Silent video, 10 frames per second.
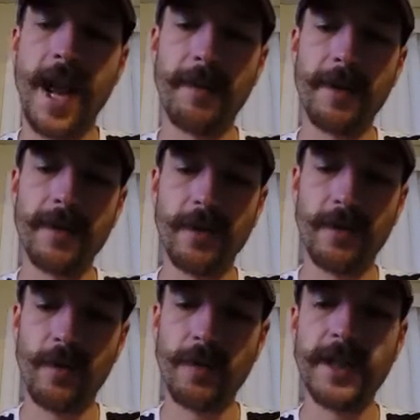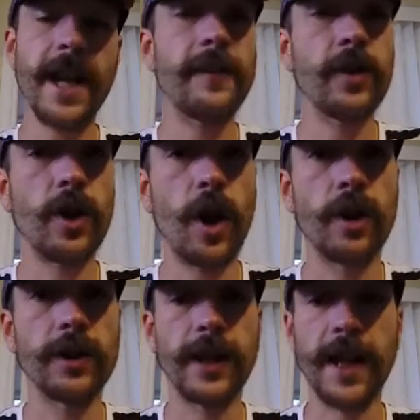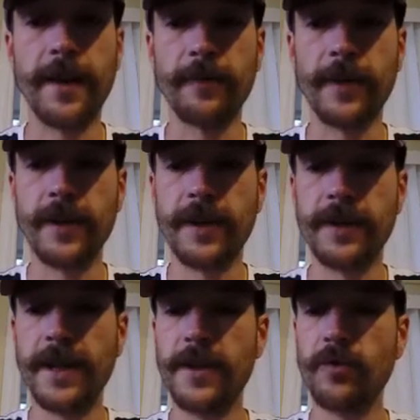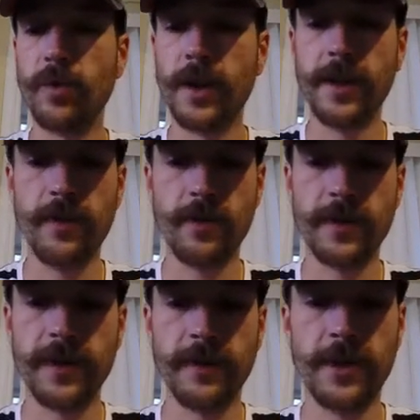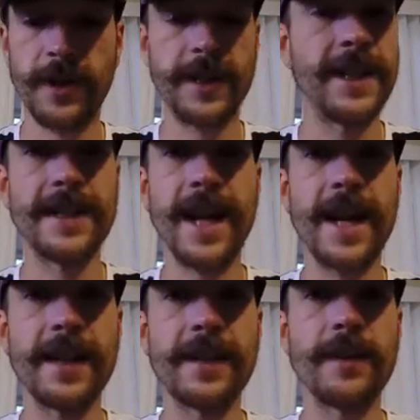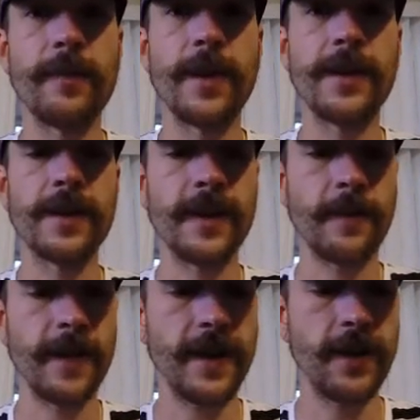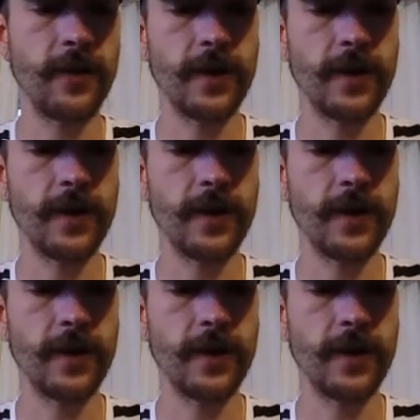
I mean, you almost can't even call it a game, because it was originally designed to be just something that you